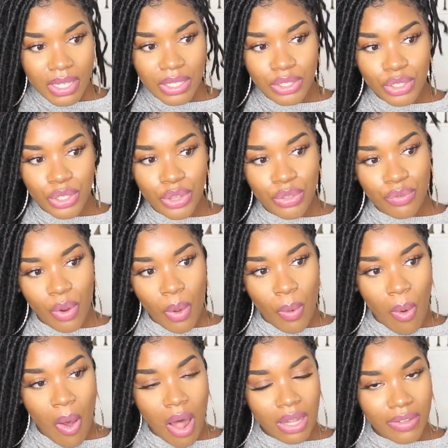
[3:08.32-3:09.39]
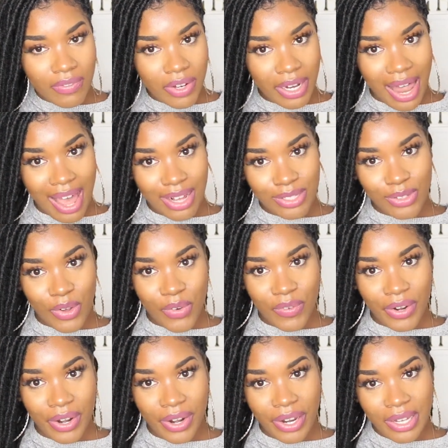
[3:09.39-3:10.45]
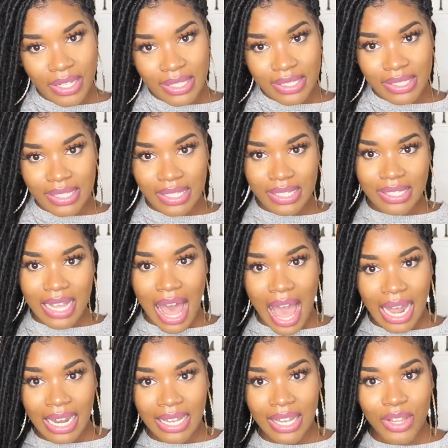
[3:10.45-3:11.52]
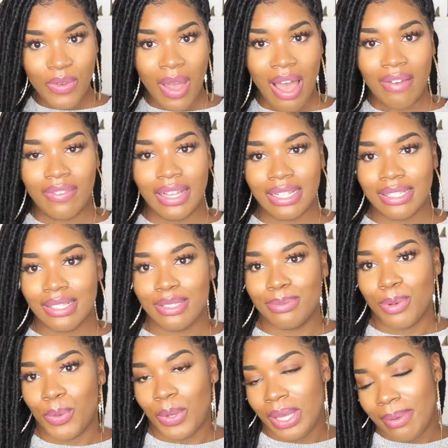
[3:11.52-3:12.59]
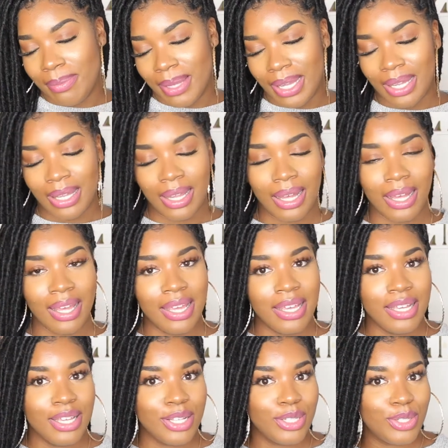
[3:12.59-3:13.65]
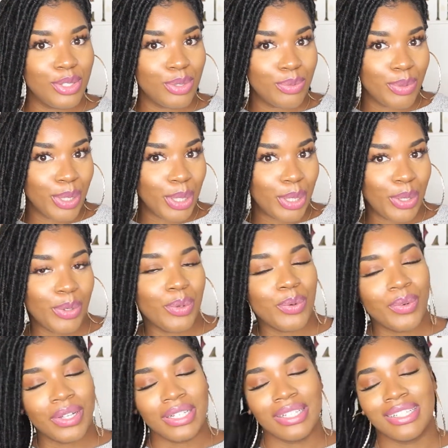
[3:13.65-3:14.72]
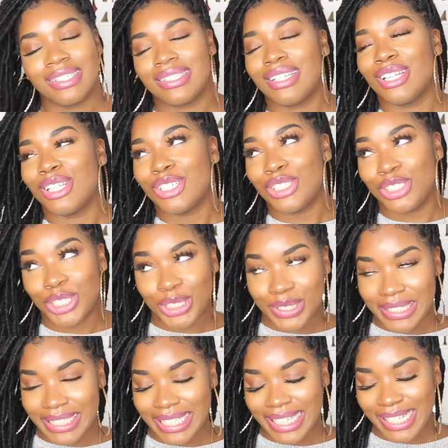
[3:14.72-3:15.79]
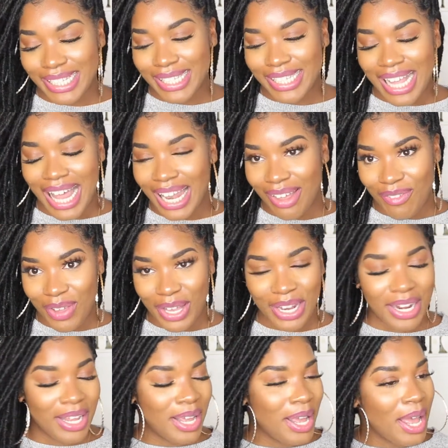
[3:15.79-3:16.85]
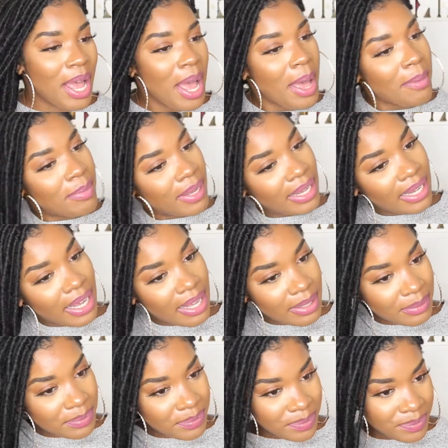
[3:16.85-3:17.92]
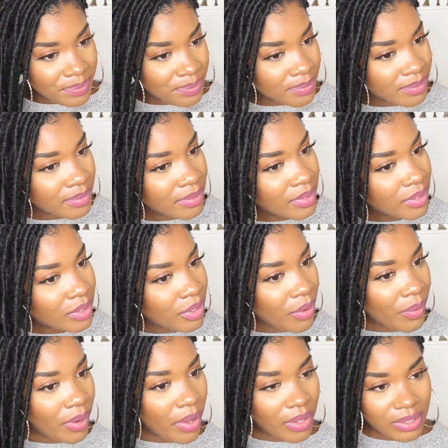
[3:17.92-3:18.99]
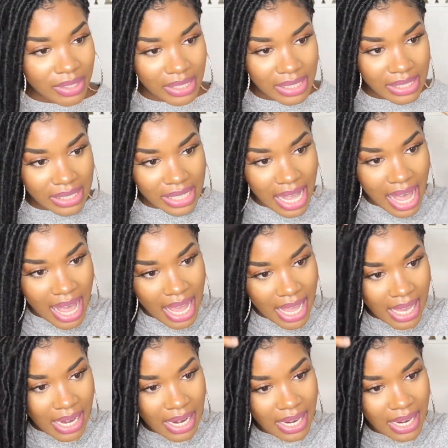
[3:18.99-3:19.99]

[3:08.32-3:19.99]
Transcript: to throw all of your locks over to the side and then you have like this bohemian look. It's super cute, it looks luxurious, I love it. But yeah, throw it all to the side,